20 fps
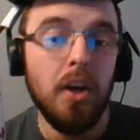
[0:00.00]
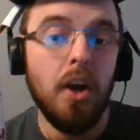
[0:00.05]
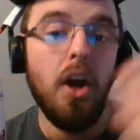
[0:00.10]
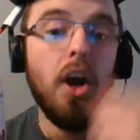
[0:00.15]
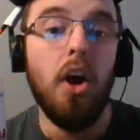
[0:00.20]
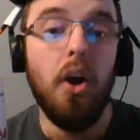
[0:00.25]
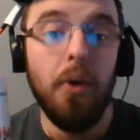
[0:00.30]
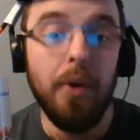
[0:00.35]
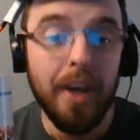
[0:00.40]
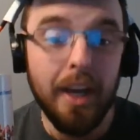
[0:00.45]

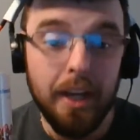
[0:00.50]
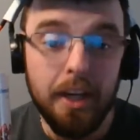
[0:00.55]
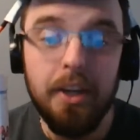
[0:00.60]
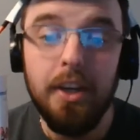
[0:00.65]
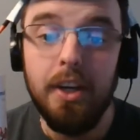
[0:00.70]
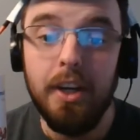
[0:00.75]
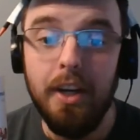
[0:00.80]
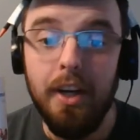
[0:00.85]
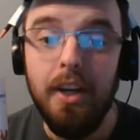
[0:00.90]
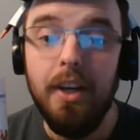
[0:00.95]
Okay,
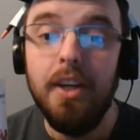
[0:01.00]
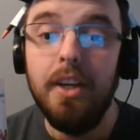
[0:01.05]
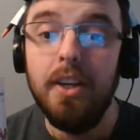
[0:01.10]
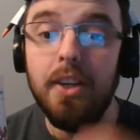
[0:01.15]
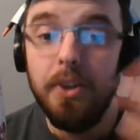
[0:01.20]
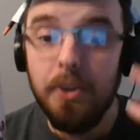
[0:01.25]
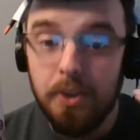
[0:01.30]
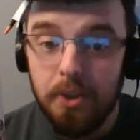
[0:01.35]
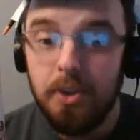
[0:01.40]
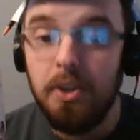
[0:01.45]
good.
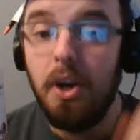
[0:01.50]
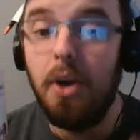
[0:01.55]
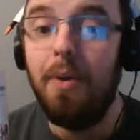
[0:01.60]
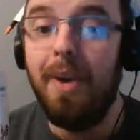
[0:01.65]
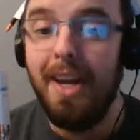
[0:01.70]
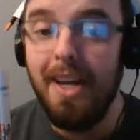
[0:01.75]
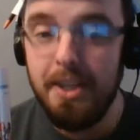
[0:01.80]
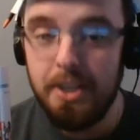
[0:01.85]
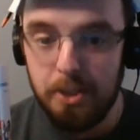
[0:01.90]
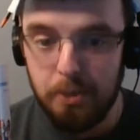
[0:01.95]
You don't
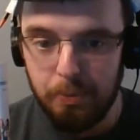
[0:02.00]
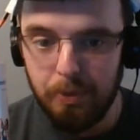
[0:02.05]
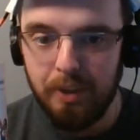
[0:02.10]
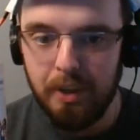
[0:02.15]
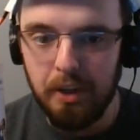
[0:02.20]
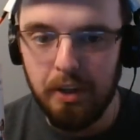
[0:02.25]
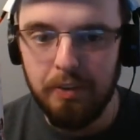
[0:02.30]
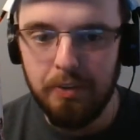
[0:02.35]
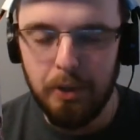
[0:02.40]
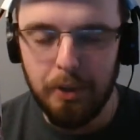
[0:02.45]
hate
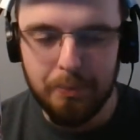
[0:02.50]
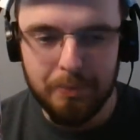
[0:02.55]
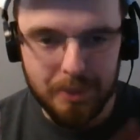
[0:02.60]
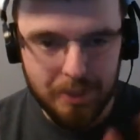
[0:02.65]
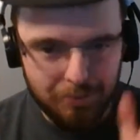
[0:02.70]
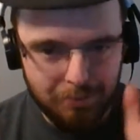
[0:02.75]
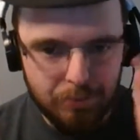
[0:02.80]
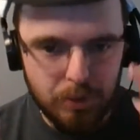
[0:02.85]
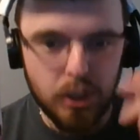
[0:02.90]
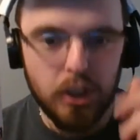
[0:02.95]
superhero films.
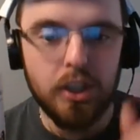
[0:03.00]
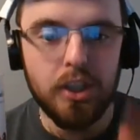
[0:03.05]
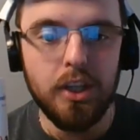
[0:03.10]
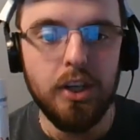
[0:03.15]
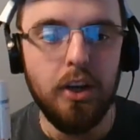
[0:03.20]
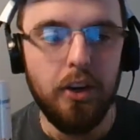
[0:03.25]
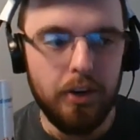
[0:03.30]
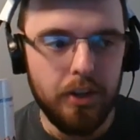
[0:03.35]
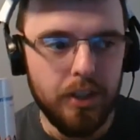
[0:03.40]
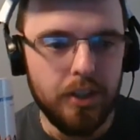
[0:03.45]
Good to
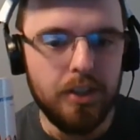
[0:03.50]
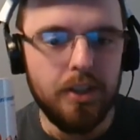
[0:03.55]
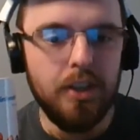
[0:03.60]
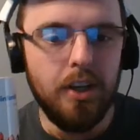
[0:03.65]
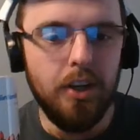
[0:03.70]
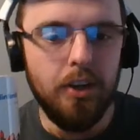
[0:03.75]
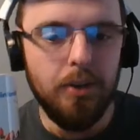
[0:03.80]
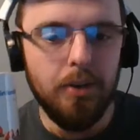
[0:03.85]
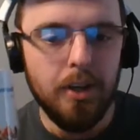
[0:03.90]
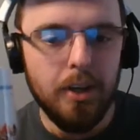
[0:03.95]
know, good to
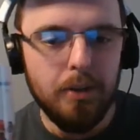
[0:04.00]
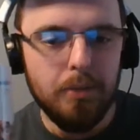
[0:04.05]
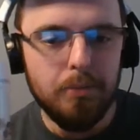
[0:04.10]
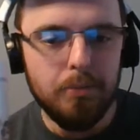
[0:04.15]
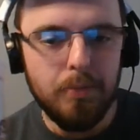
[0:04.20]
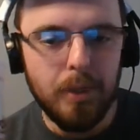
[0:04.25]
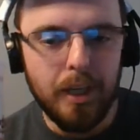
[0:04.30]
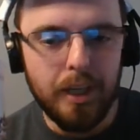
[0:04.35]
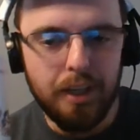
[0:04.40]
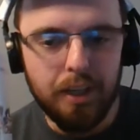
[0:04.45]
know.
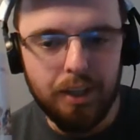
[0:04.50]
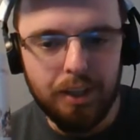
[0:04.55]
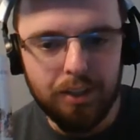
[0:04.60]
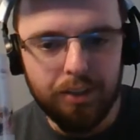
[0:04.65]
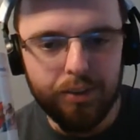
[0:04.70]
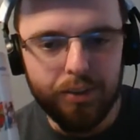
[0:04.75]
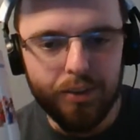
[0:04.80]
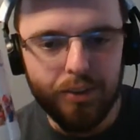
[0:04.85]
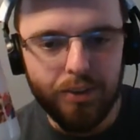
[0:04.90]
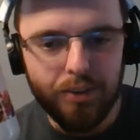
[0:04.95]
But
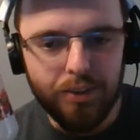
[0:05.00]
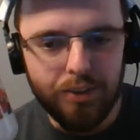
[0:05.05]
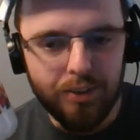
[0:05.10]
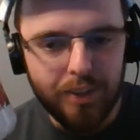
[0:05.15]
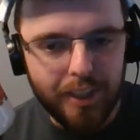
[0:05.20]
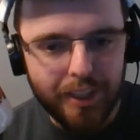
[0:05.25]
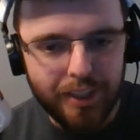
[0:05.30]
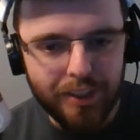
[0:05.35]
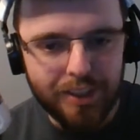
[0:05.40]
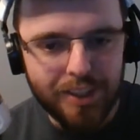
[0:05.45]

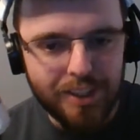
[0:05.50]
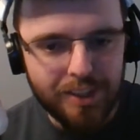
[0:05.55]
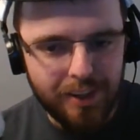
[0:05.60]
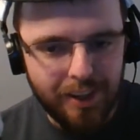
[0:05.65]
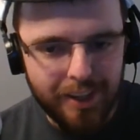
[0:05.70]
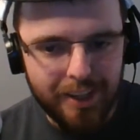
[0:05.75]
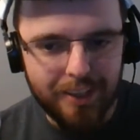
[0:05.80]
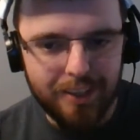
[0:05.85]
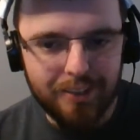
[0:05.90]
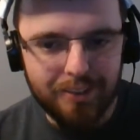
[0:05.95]
what you're
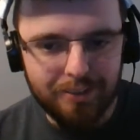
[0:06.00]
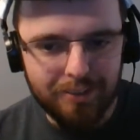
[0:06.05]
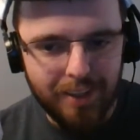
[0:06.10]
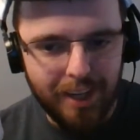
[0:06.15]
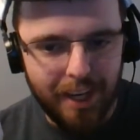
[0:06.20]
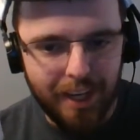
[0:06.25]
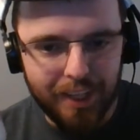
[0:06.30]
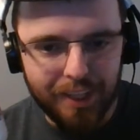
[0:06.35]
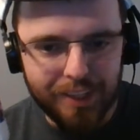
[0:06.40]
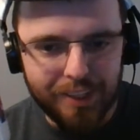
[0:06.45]
saying
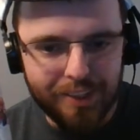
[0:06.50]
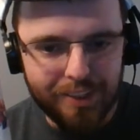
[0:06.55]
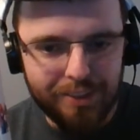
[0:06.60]
next,